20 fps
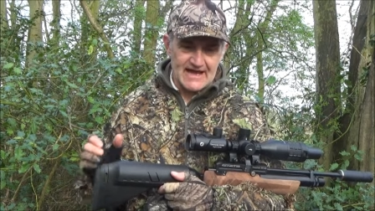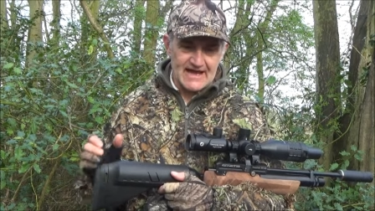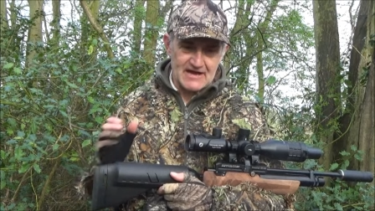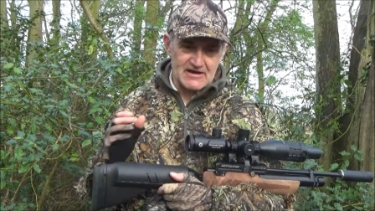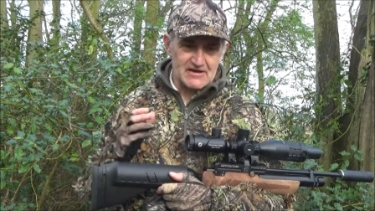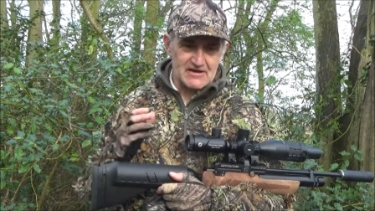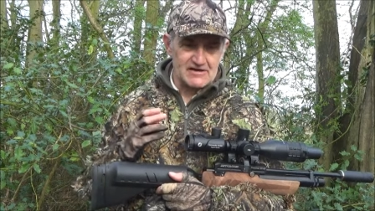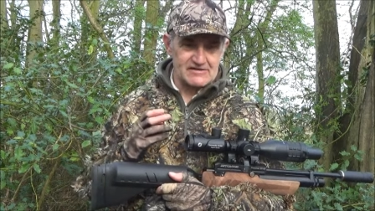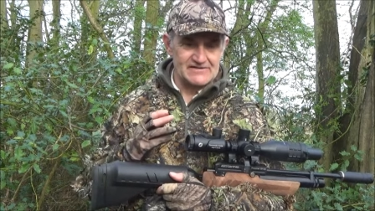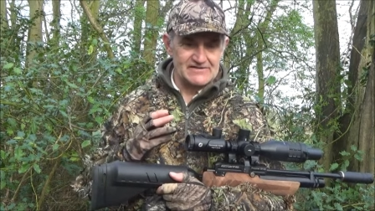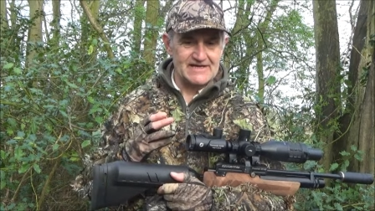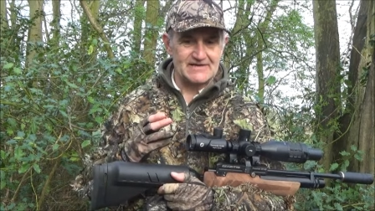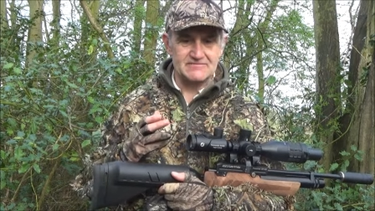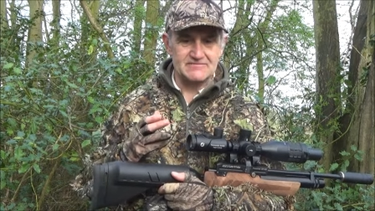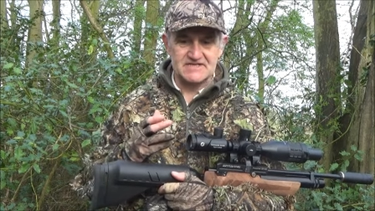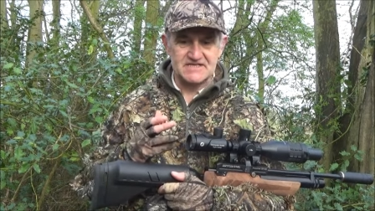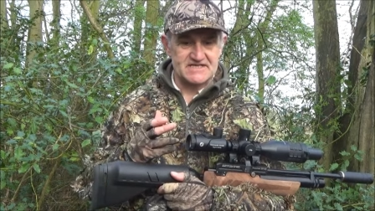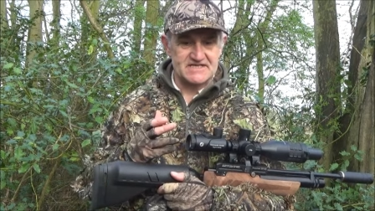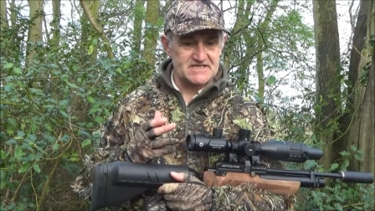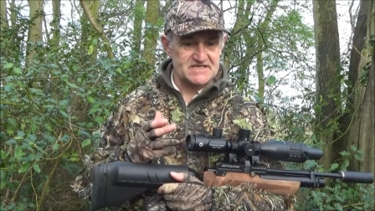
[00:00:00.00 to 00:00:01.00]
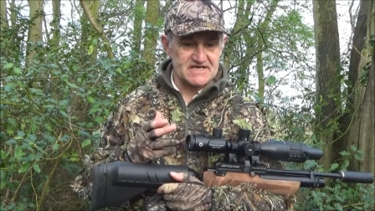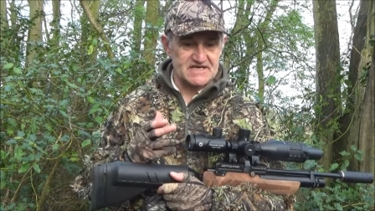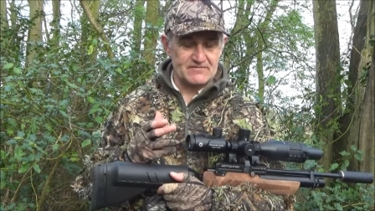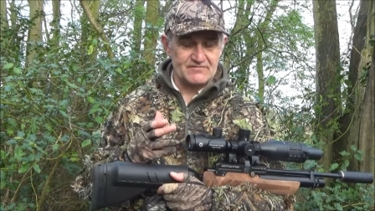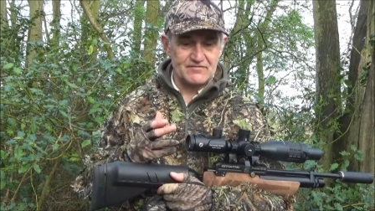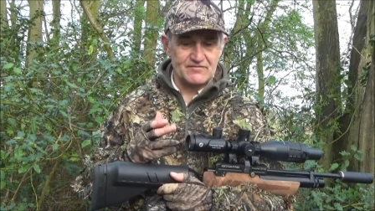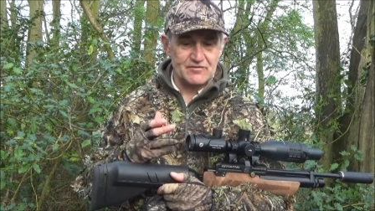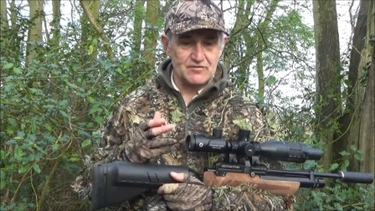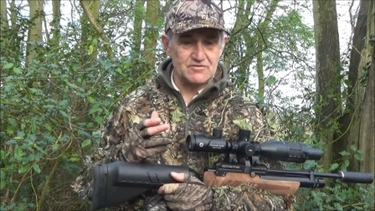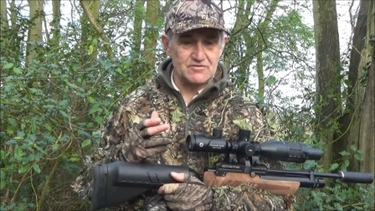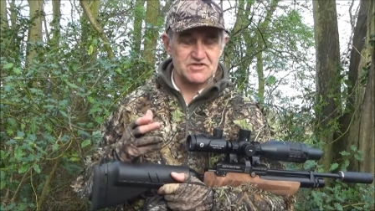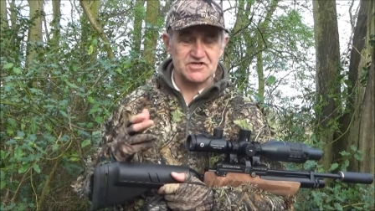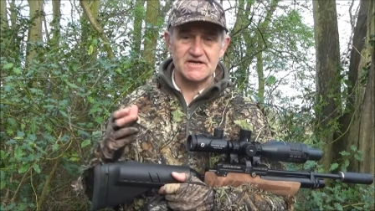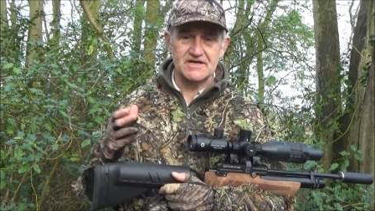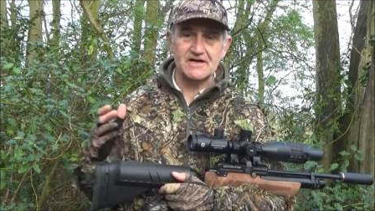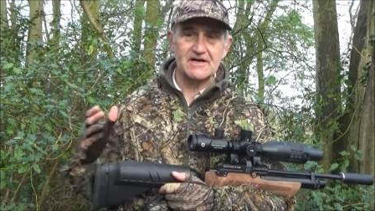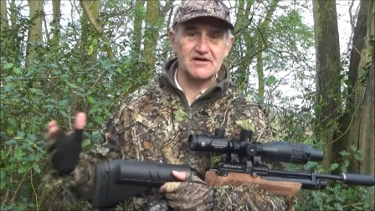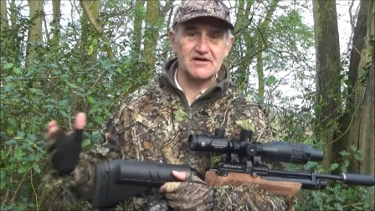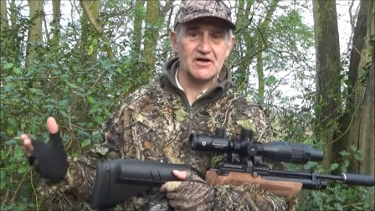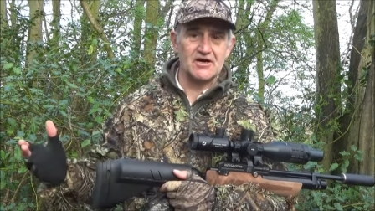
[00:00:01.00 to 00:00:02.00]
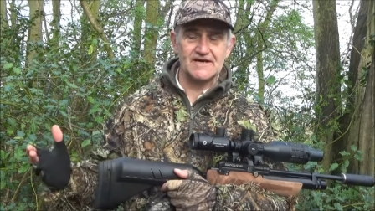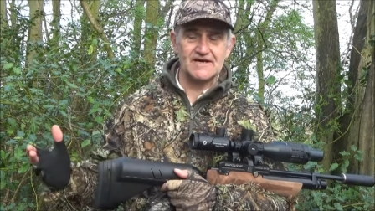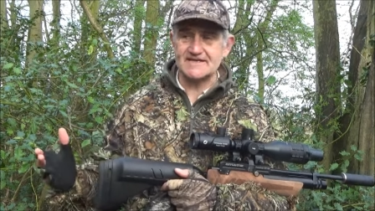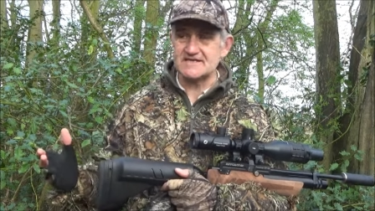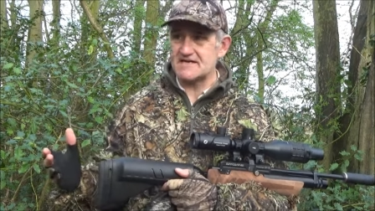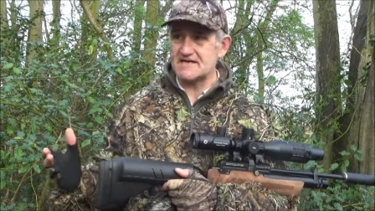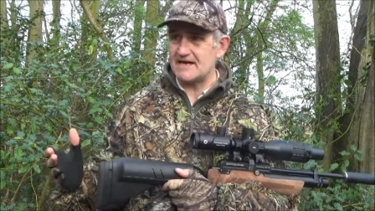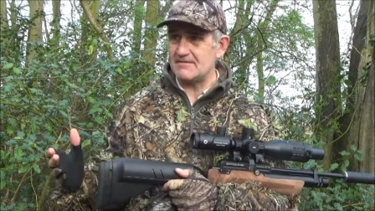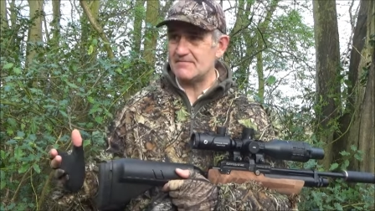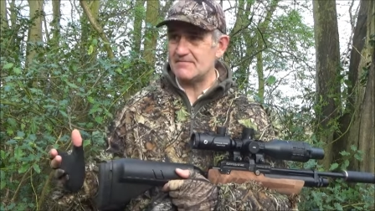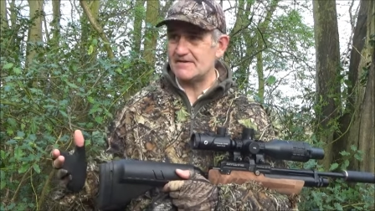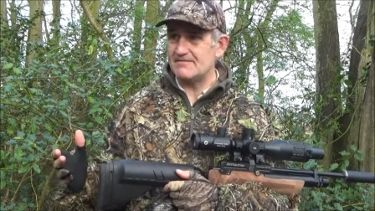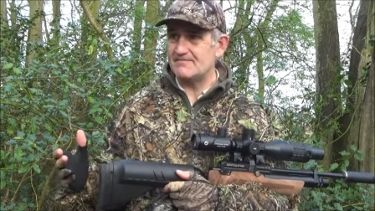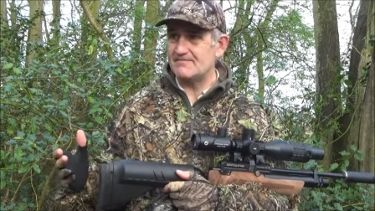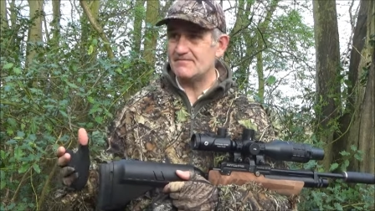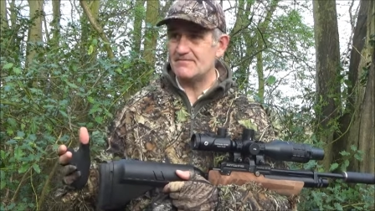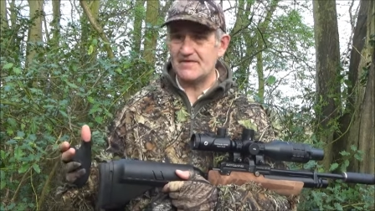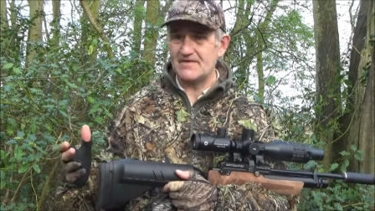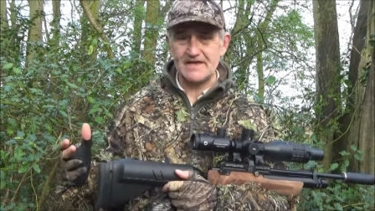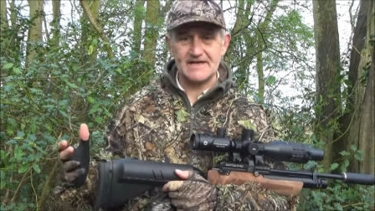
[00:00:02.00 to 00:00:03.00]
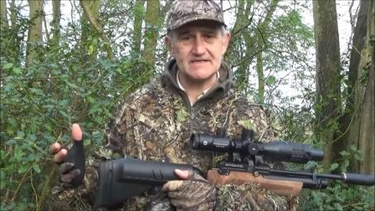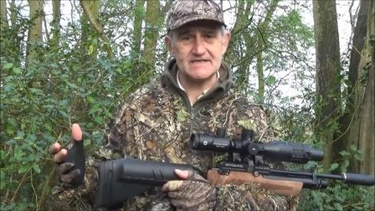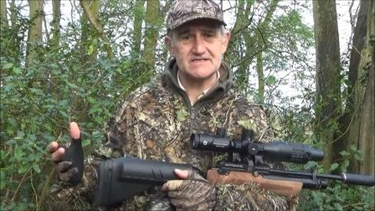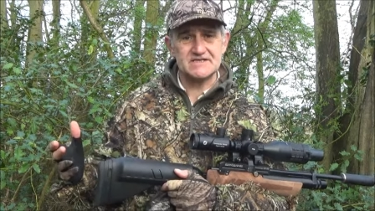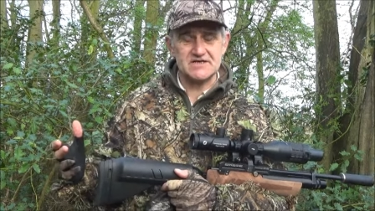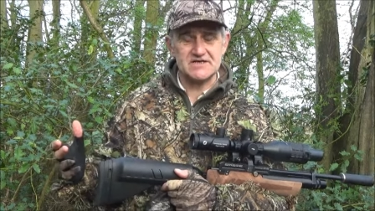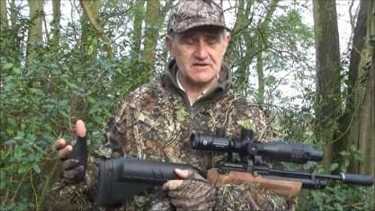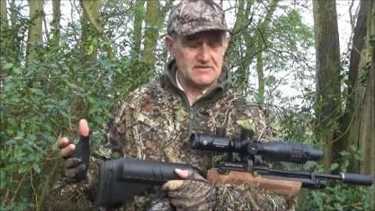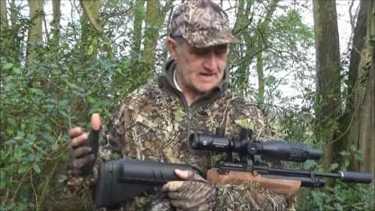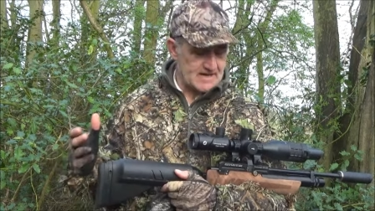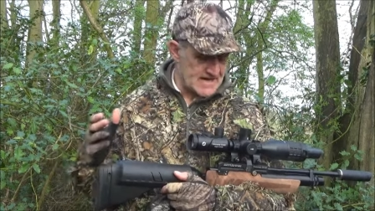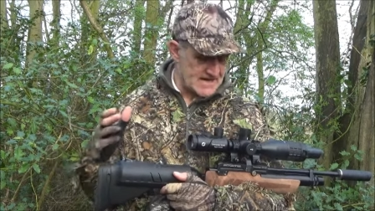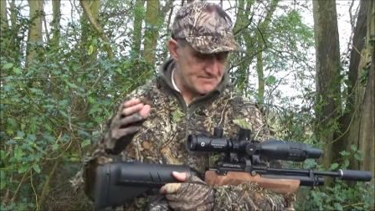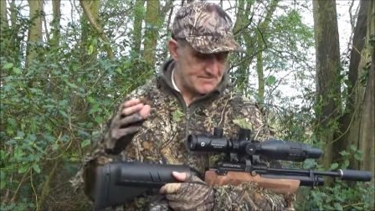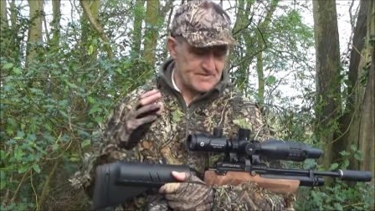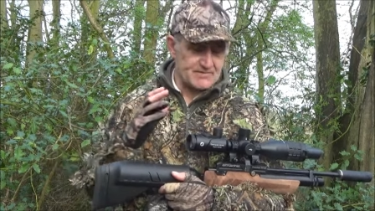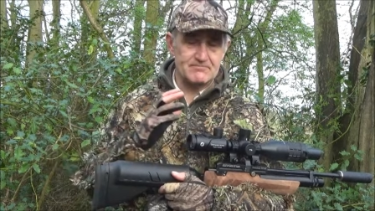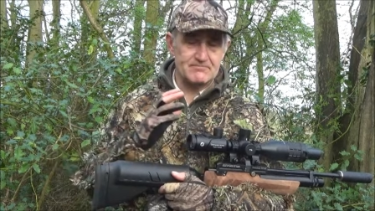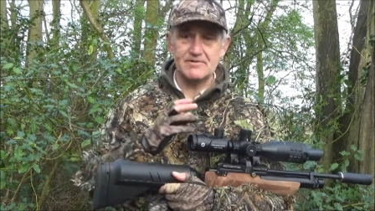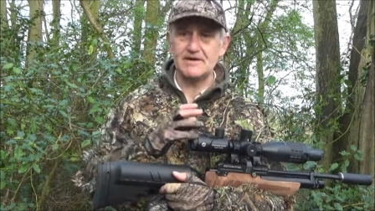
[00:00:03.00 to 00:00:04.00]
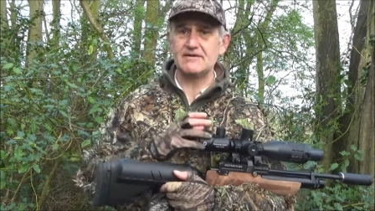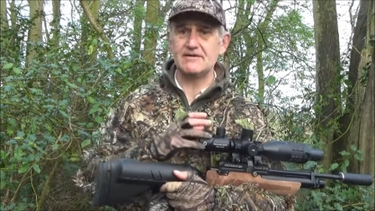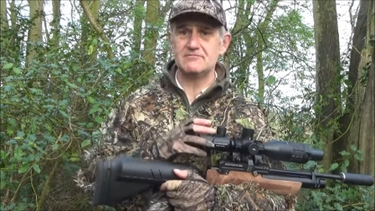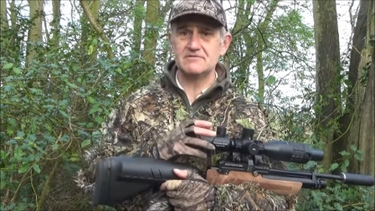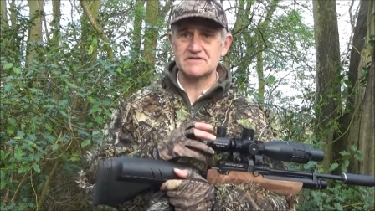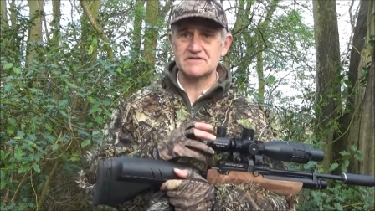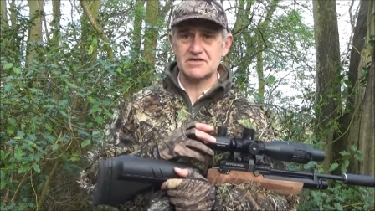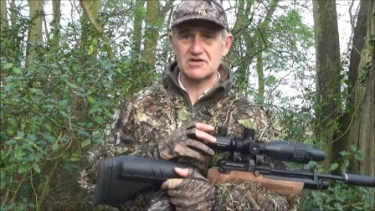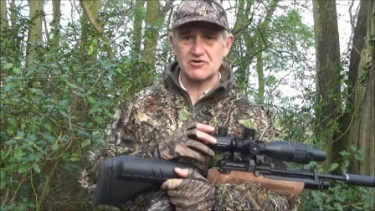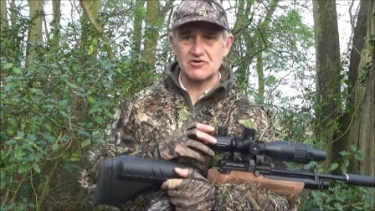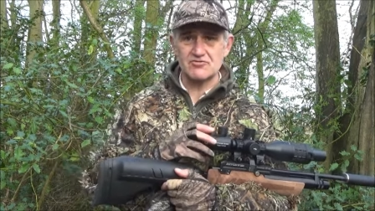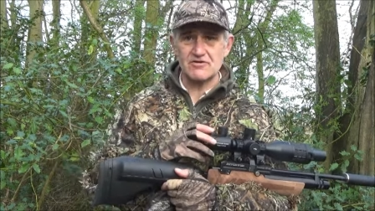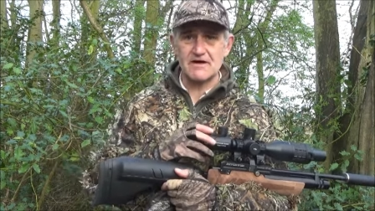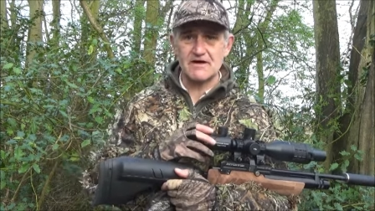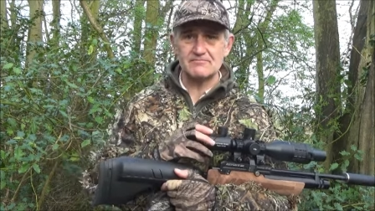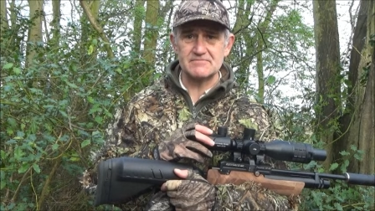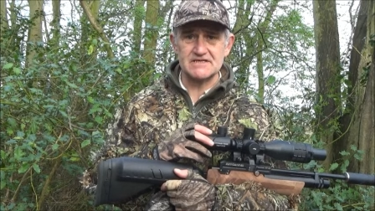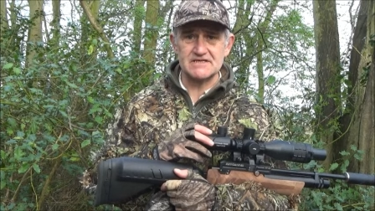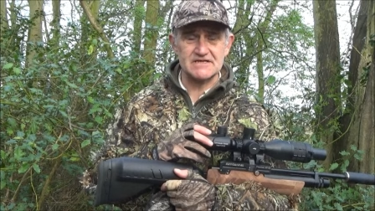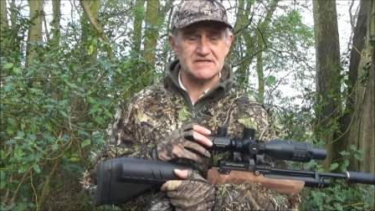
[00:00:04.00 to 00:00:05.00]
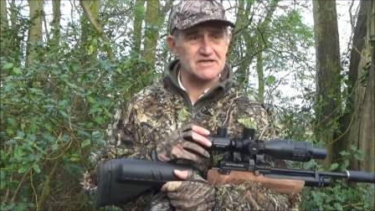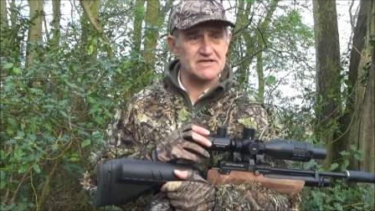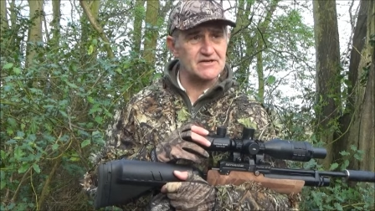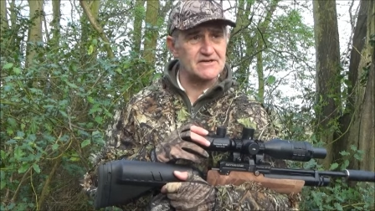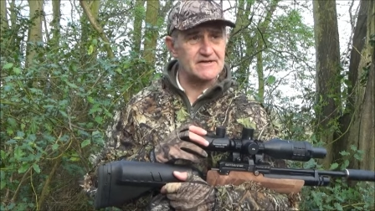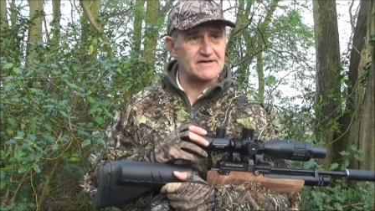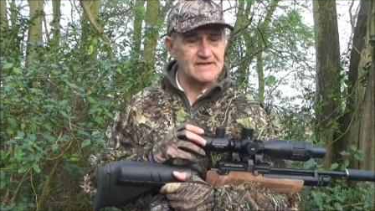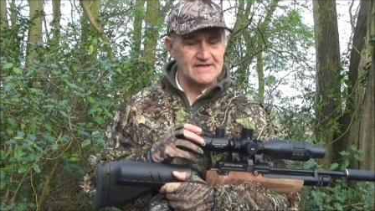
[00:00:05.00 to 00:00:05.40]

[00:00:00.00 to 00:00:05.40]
Uh, it was just unfortunate and I accept things do happen but it was corrupted